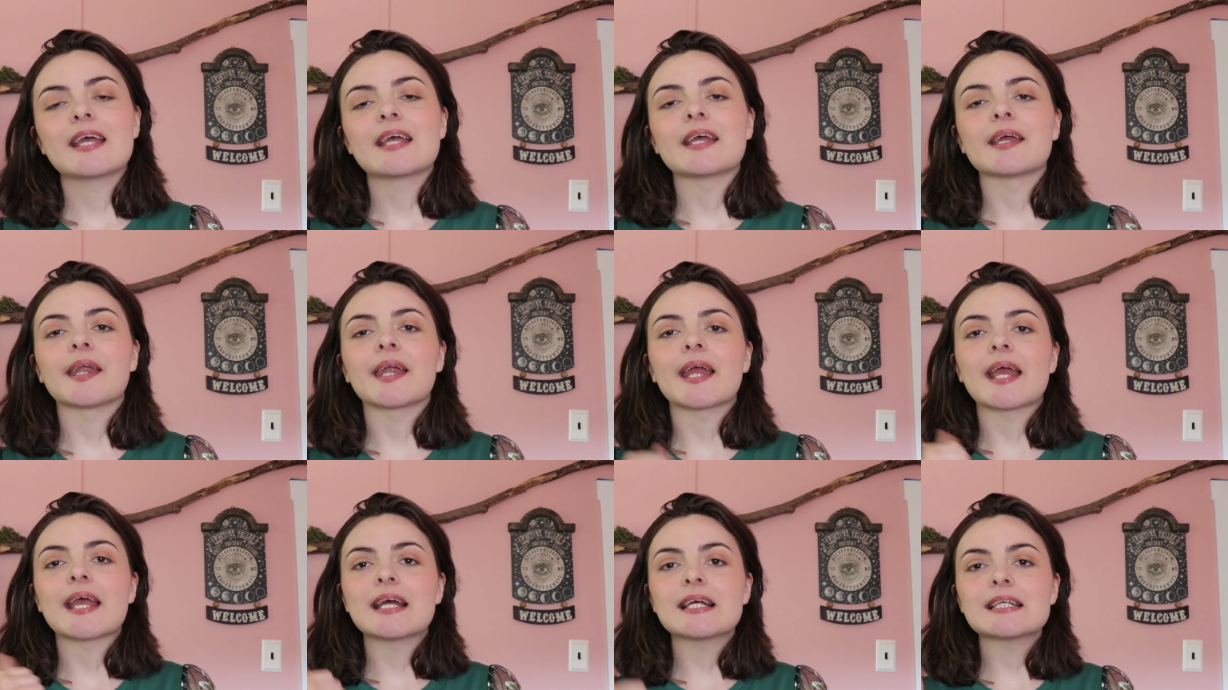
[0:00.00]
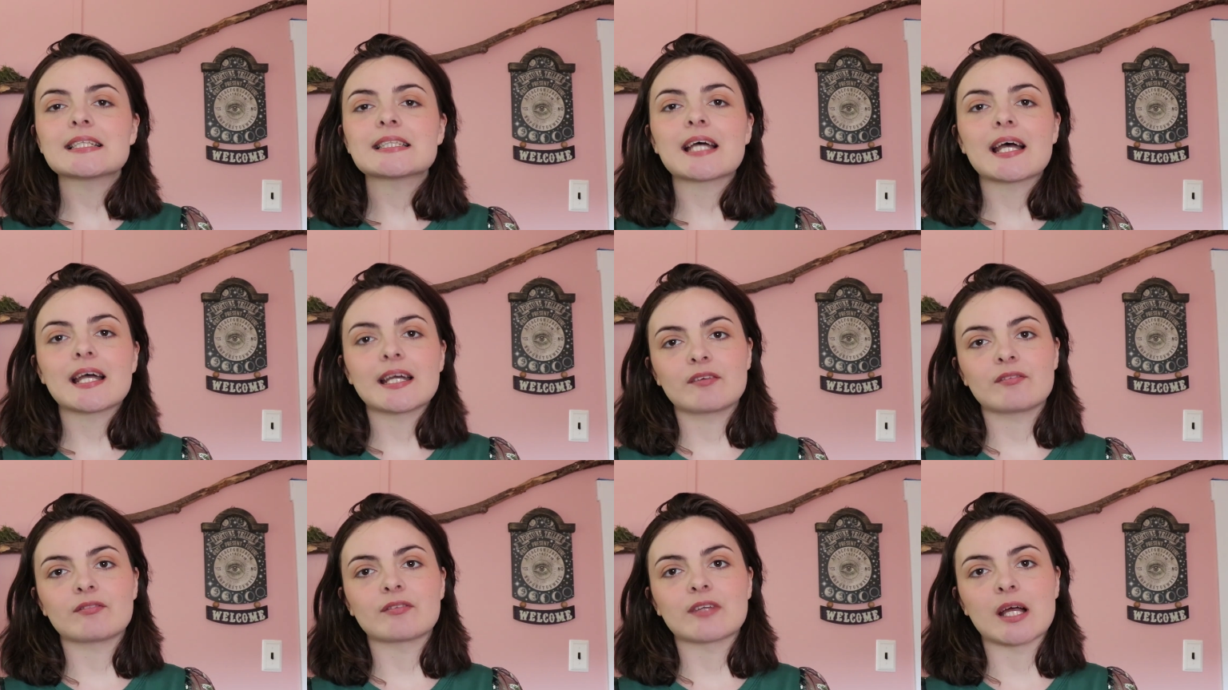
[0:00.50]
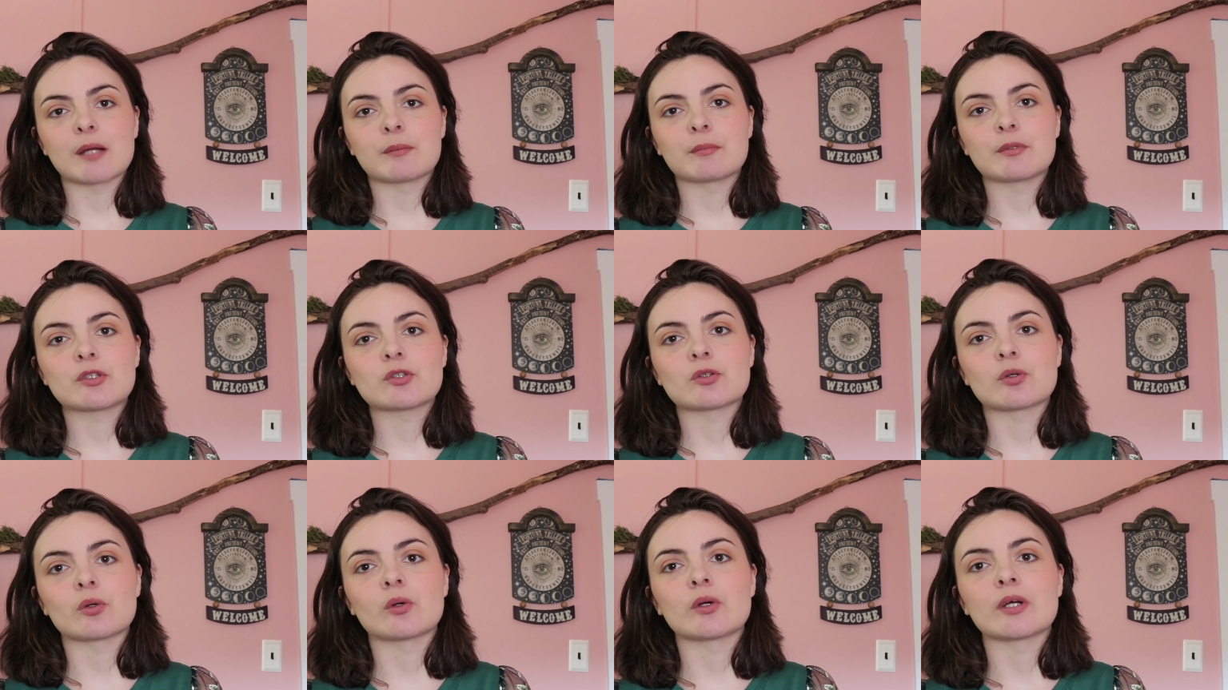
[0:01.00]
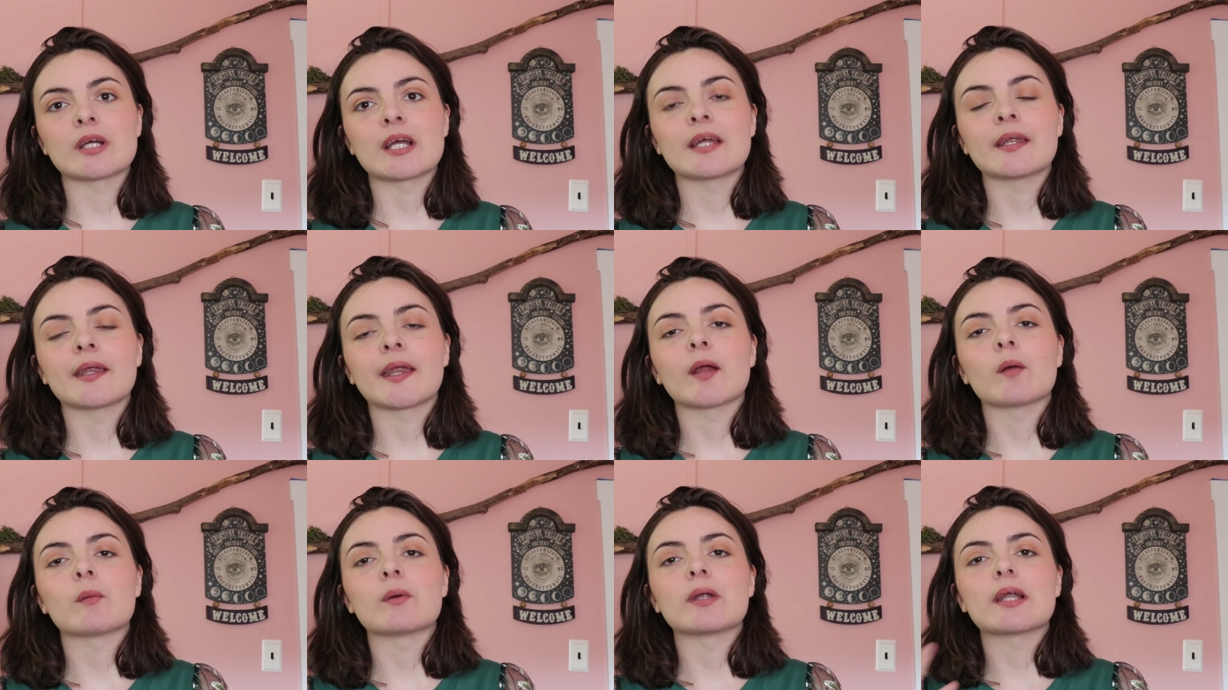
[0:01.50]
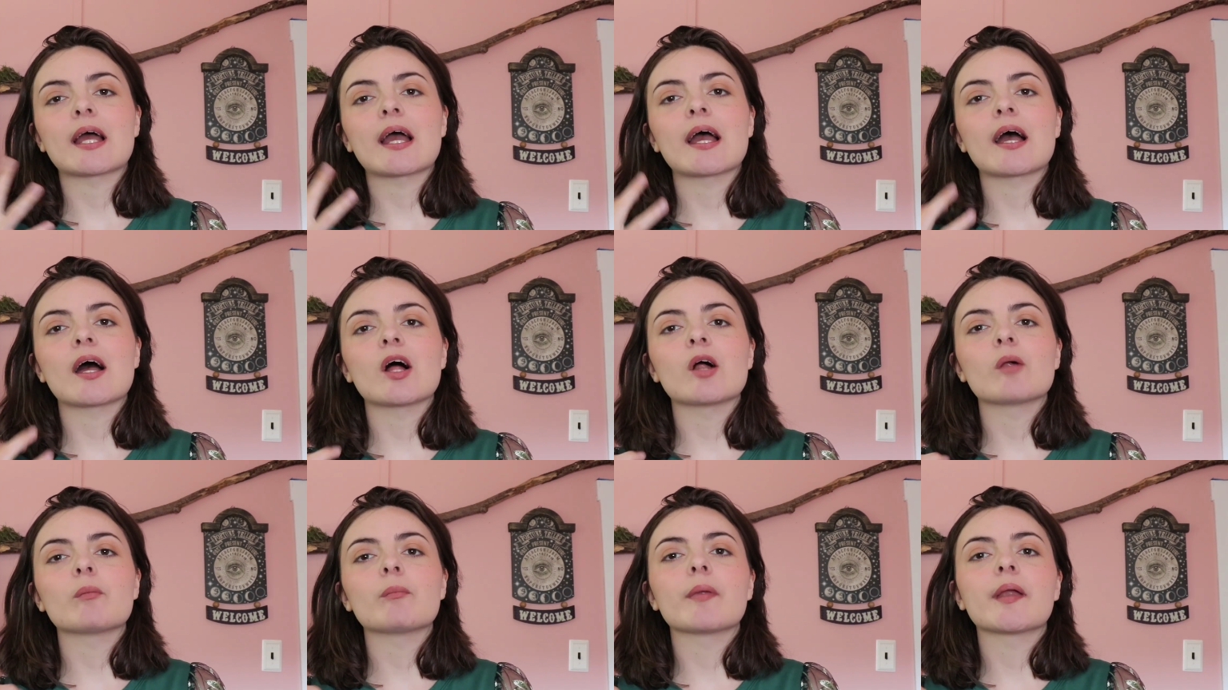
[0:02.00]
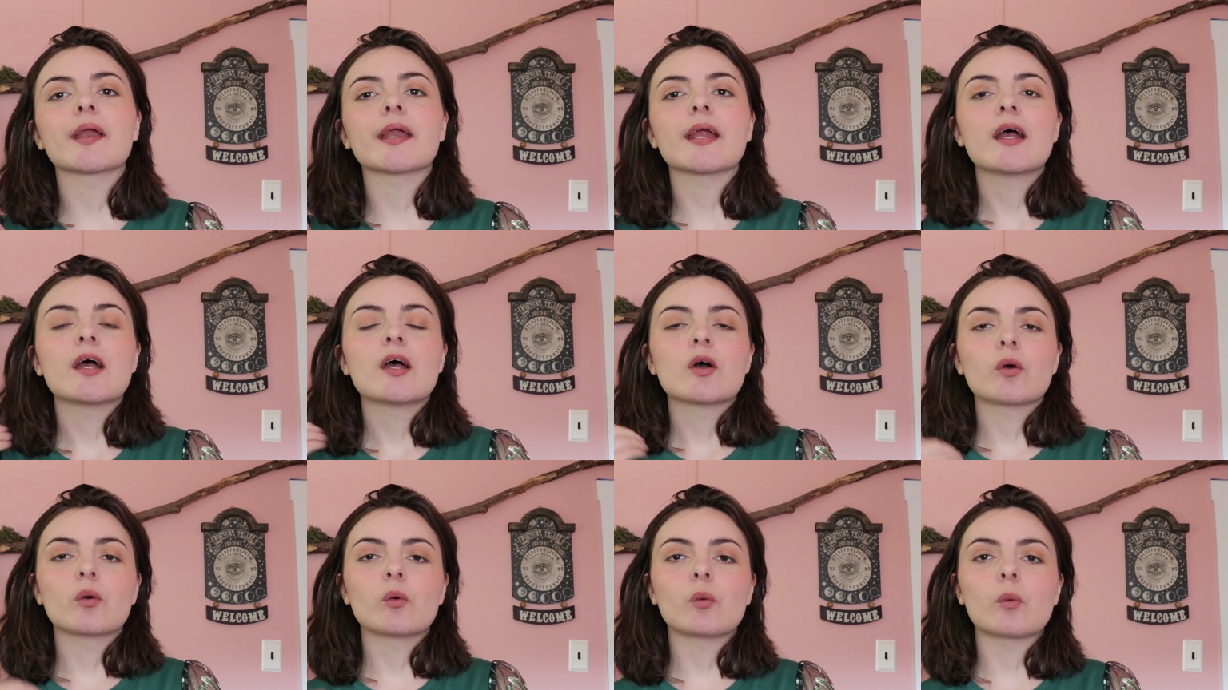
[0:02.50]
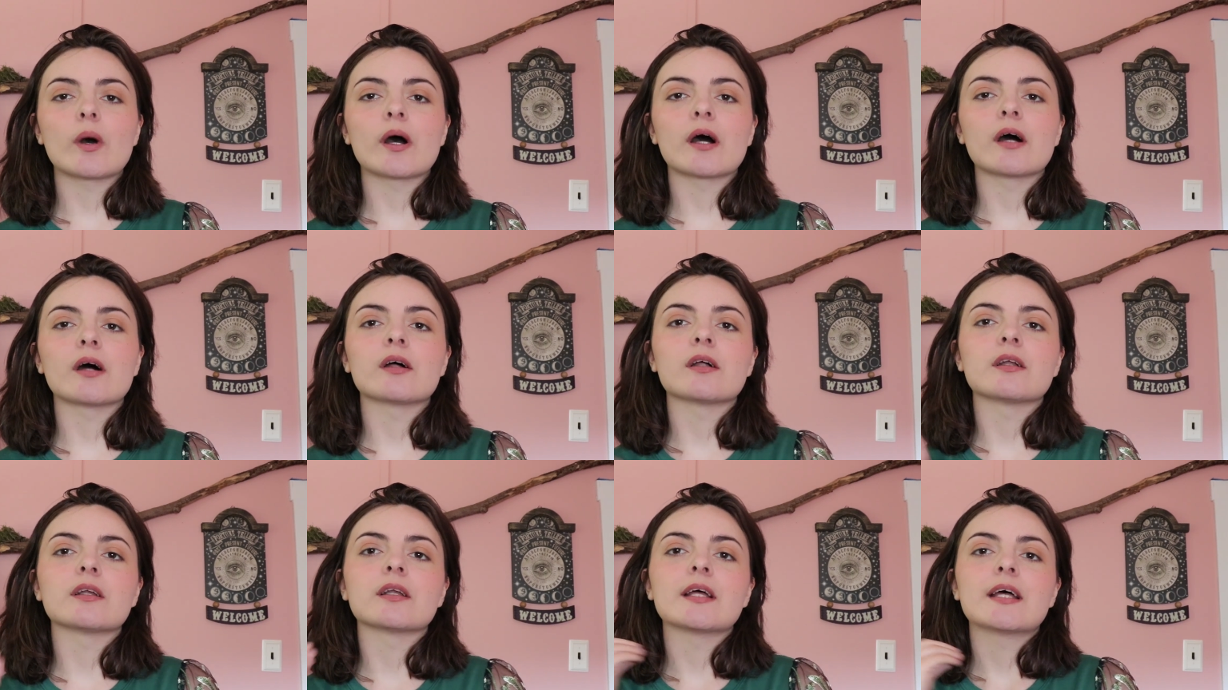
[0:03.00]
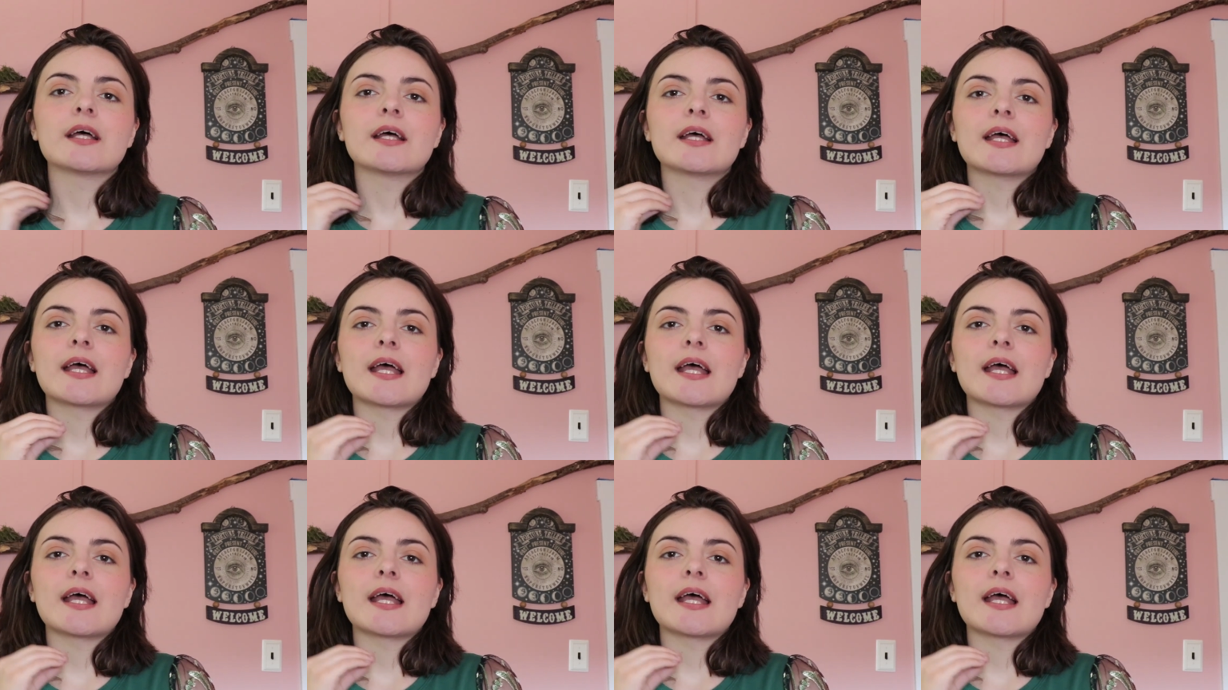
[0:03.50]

It's anti-inflammatory, and so it helps quell,